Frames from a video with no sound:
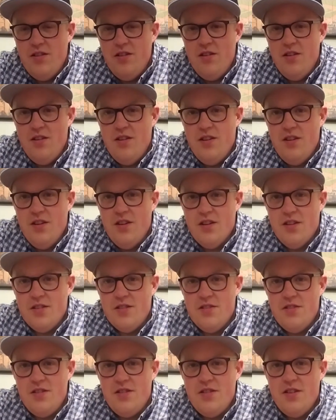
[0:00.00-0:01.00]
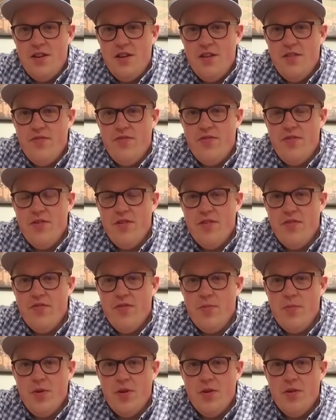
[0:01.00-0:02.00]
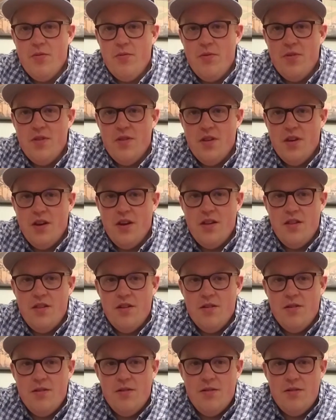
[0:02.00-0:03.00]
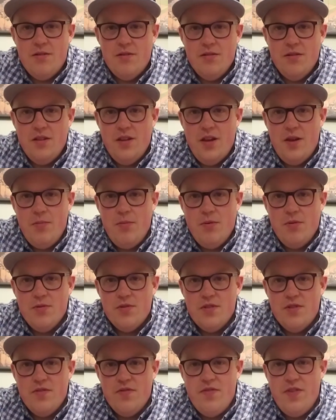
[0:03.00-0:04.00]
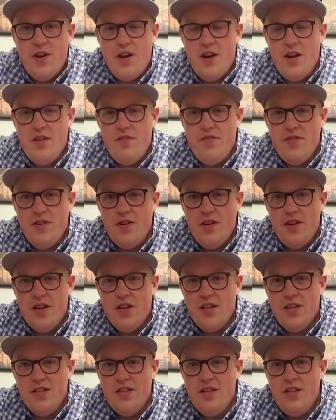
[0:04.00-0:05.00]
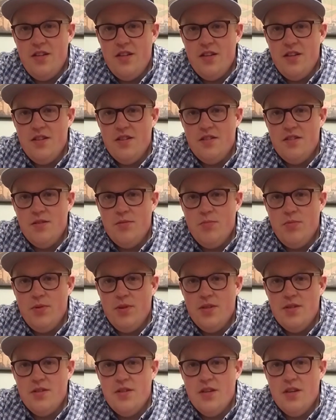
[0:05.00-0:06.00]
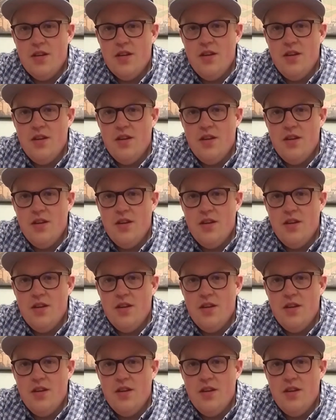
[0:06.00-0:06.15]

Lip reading: You can see there, if you're not familiar with their labels, they're very, very clean and simplistic.